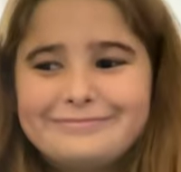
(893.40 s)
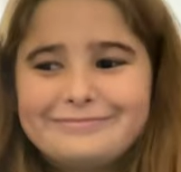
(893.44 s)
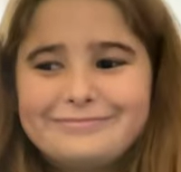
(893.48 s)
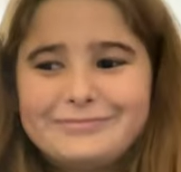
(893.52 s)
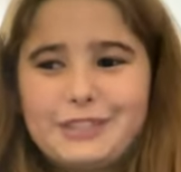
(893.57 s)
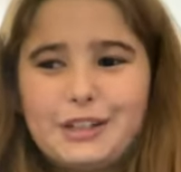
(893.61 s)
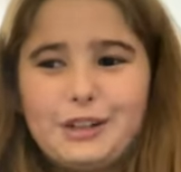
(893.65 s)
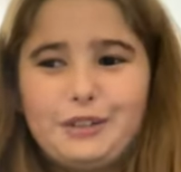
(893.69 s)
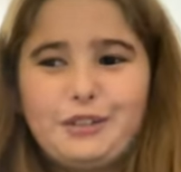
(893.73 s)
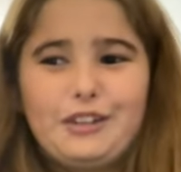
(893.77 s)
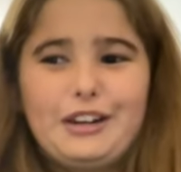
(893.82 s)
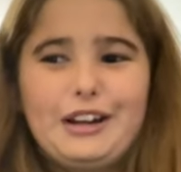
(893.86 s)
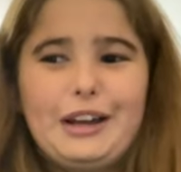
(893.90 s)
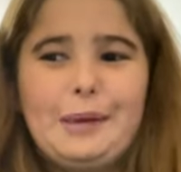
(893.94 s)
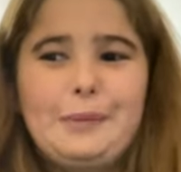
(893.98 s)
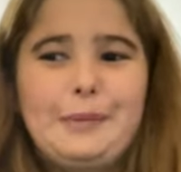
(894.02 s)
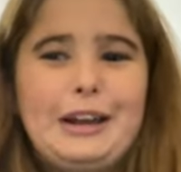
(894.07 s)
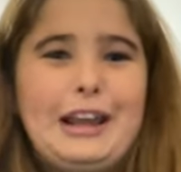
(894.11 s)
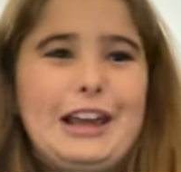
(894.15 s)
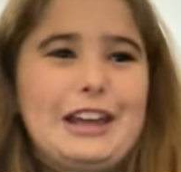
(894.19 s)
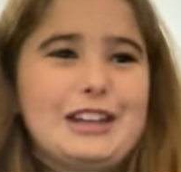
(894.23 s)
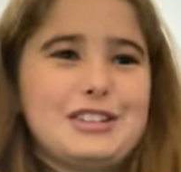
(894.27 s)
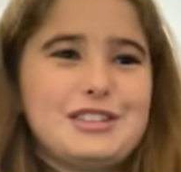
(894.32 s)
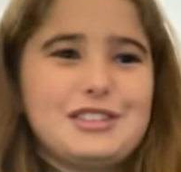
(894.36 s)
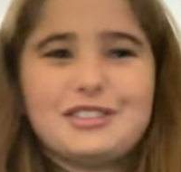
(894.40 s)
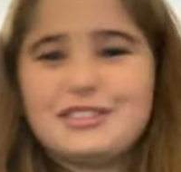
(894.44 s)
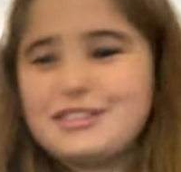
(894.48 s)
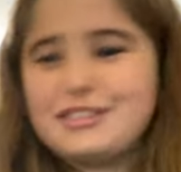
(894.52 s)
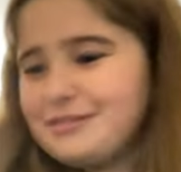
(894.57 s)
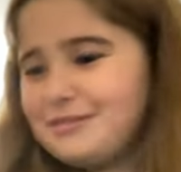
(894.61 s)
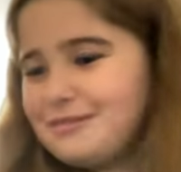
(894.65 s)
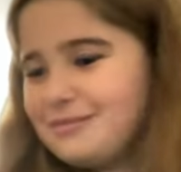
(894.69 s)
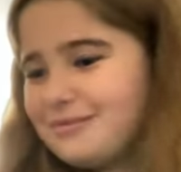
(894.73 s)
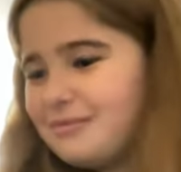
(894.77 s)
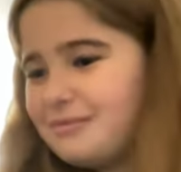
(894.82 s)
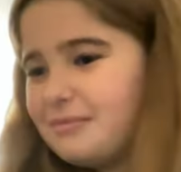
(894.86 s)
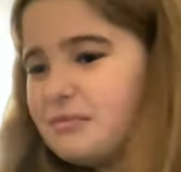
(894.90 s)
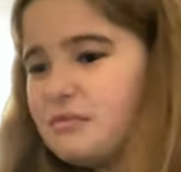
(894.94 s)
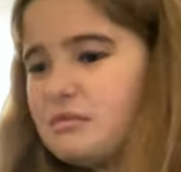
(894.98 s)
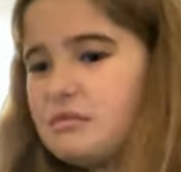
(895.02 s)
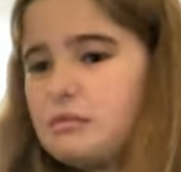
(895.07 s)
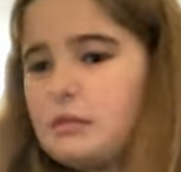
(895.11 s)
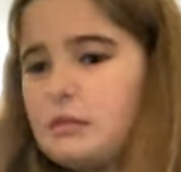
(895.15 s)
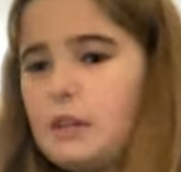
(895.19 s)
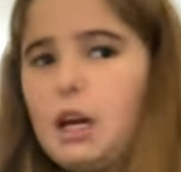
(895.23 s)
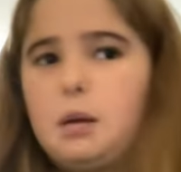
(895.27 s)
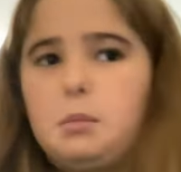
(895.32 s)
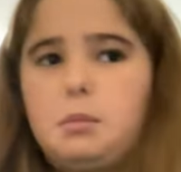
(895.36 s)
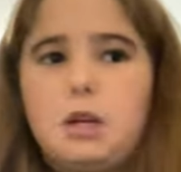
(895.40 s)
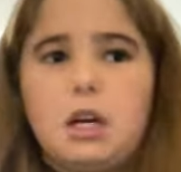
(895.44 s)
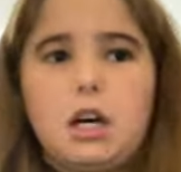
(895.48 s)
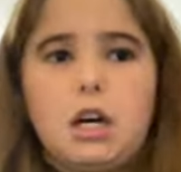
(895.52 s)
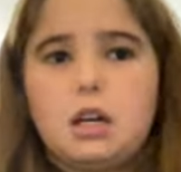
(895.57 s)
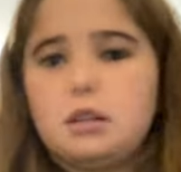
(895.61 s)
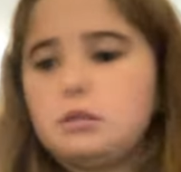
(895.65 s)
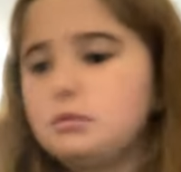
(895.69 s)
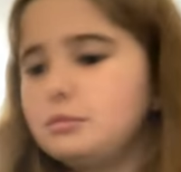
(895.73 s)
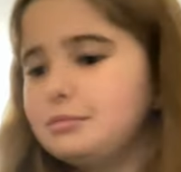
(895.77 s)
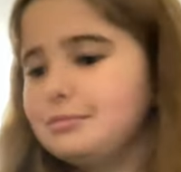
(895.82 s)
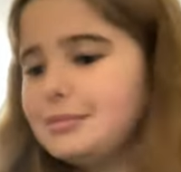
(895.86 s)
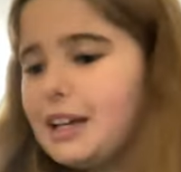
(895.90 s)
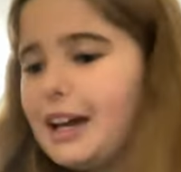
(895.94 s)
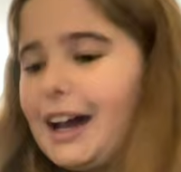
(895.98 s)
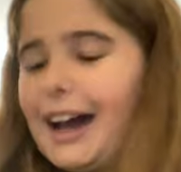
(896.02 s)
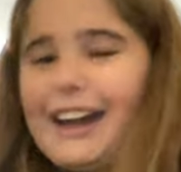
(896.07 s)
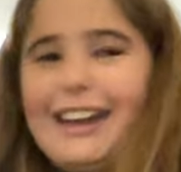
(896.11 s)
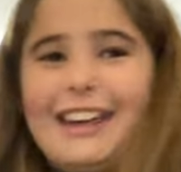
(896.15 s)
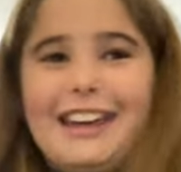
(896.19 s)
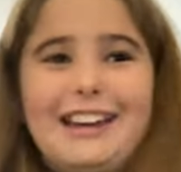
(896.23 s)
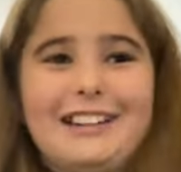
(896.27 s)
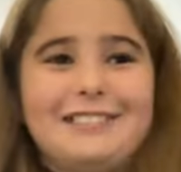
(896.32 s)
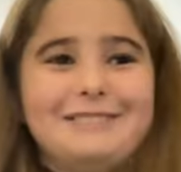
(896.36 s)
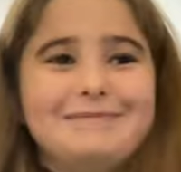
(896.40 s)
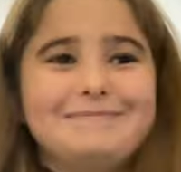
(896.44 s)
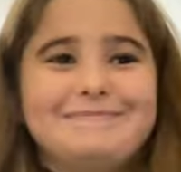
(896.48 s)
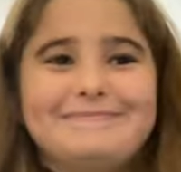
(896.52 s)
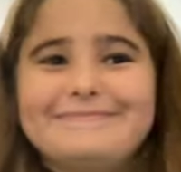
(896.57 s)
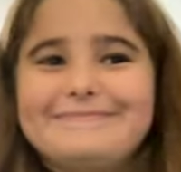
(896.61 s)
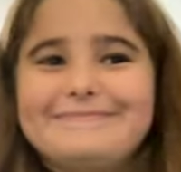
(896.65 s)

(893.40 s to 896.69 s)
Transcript: Don't worry, I'm an angel. I'm not. I am.